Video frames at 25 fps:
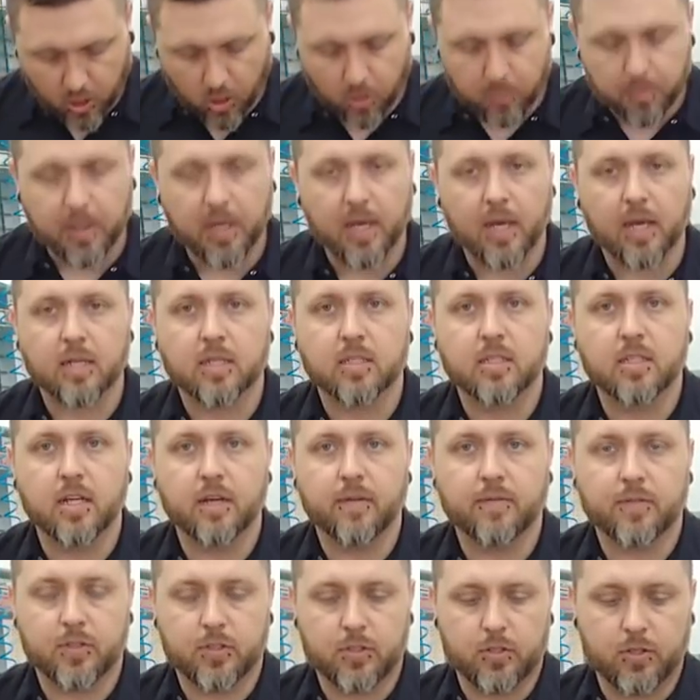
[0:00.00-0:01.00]
OBX
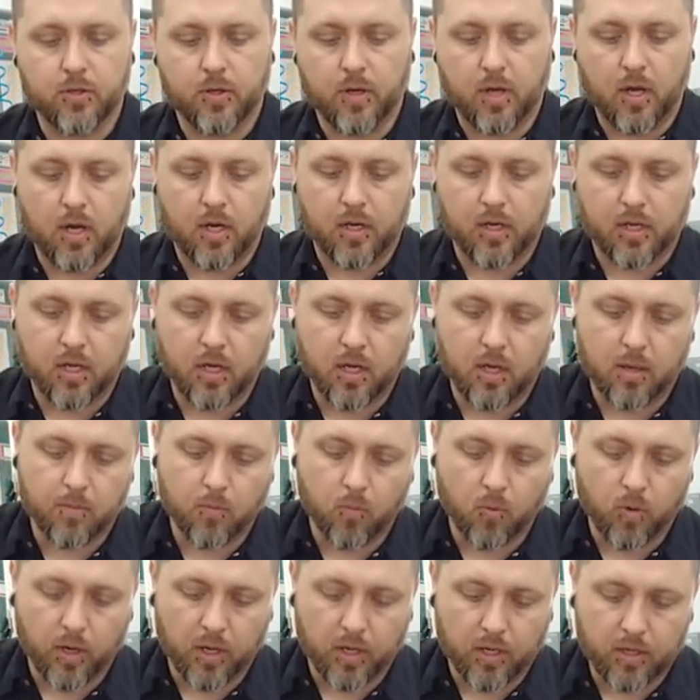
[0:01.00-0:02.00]
diffs do not
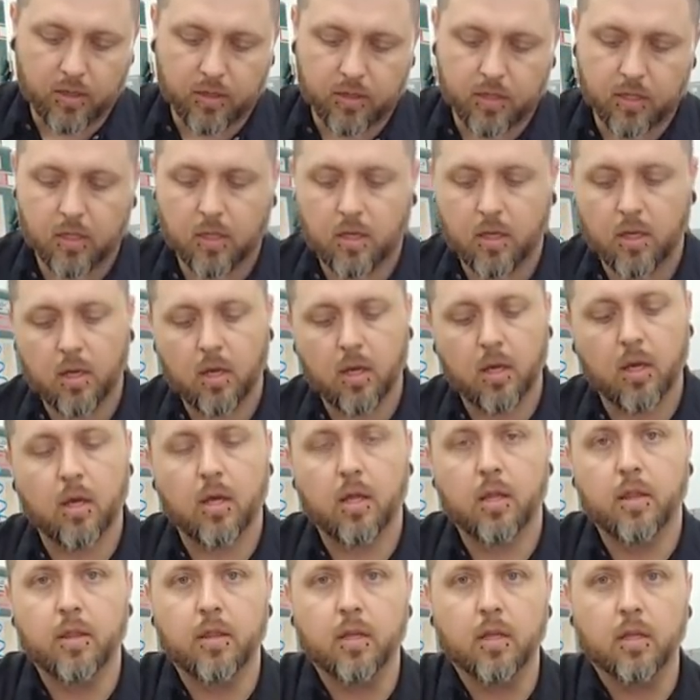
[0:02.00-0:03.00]
come with
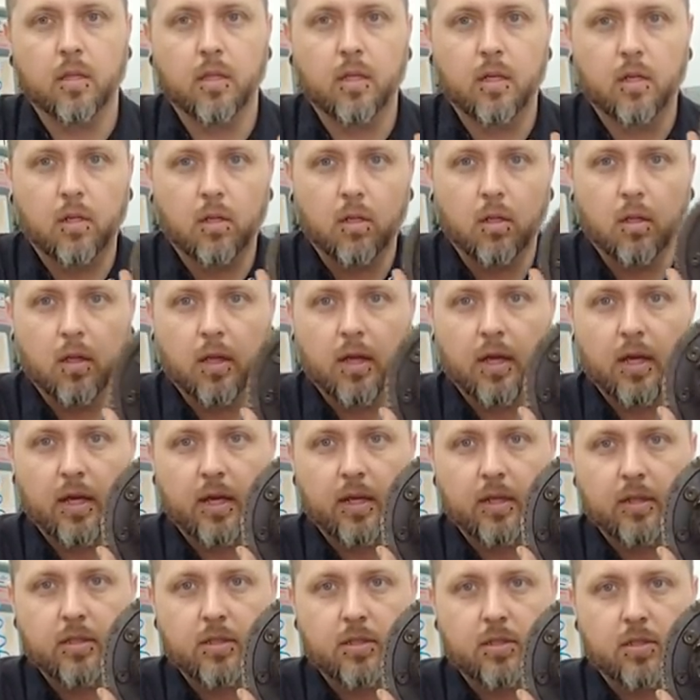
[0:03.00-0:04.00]
the little
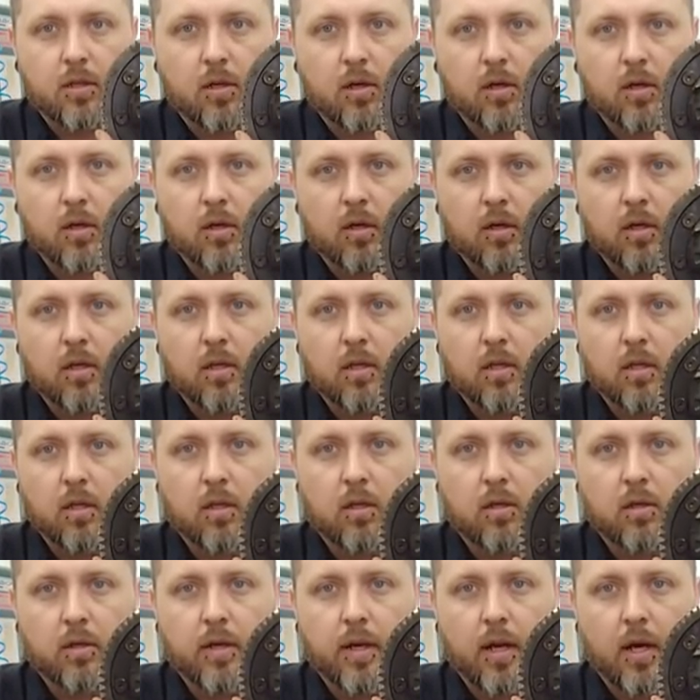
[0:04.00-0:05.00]
insert, the
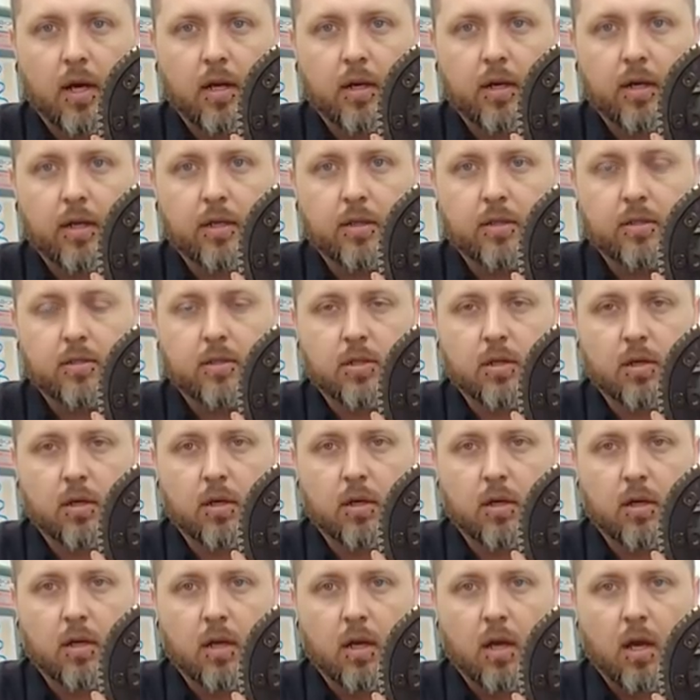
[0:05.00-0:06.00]
little nut
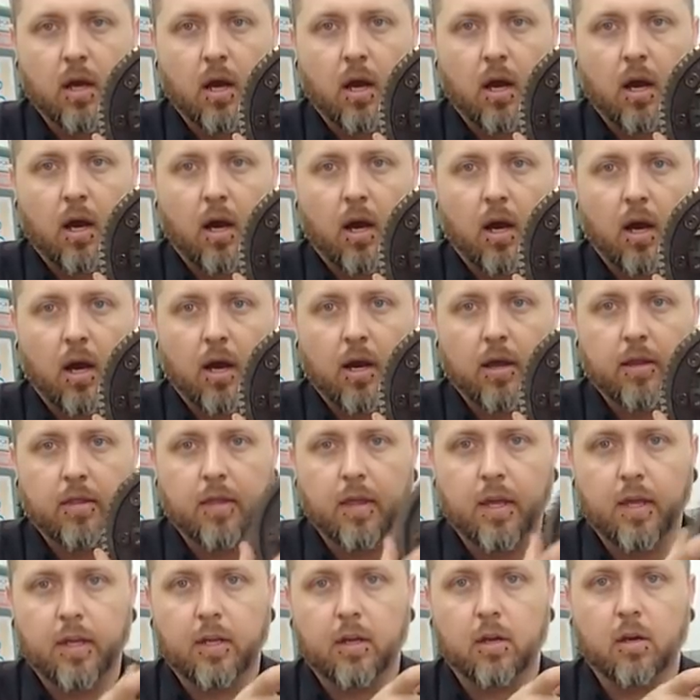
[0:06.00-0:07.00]
insert uh,
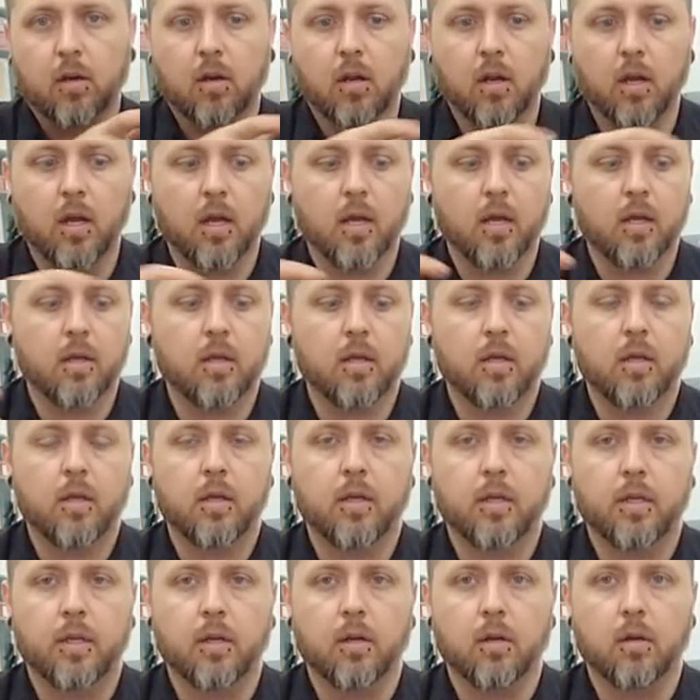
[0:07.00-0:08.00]
that your, uh,
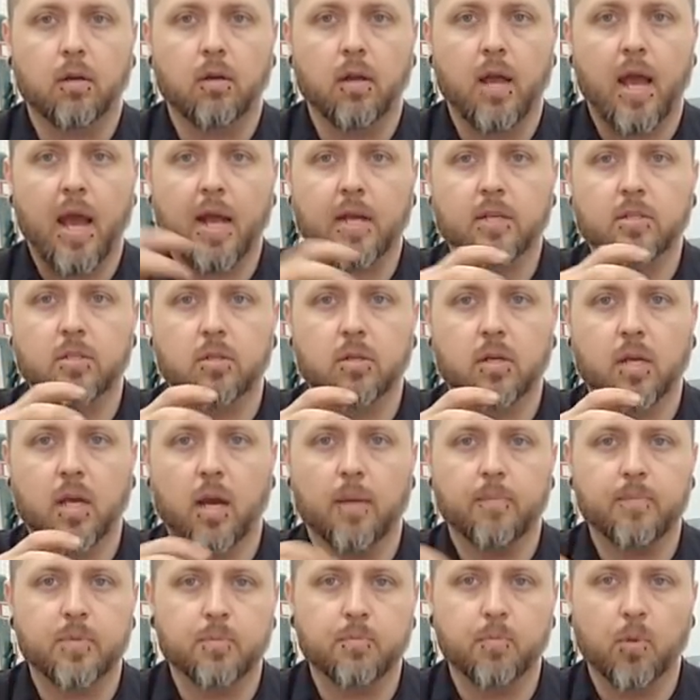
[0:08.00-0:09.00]
your axle
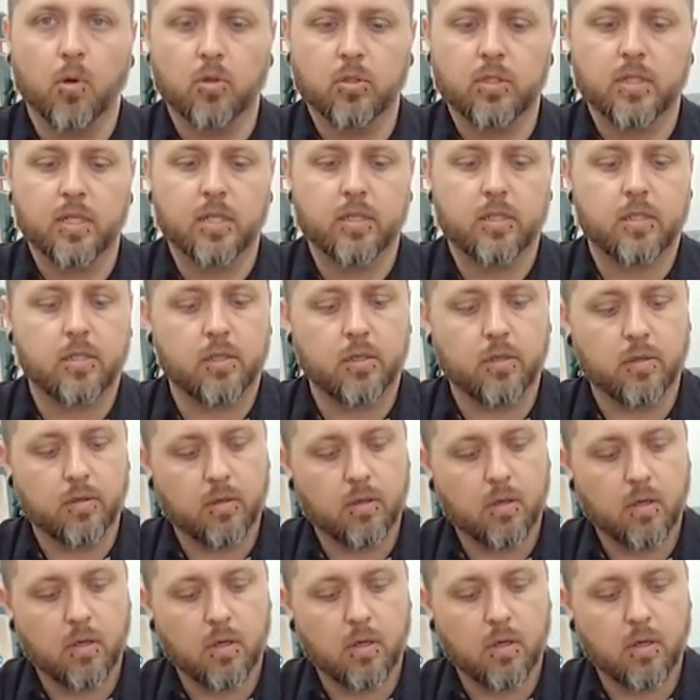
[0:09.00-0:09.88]
cups bolt into.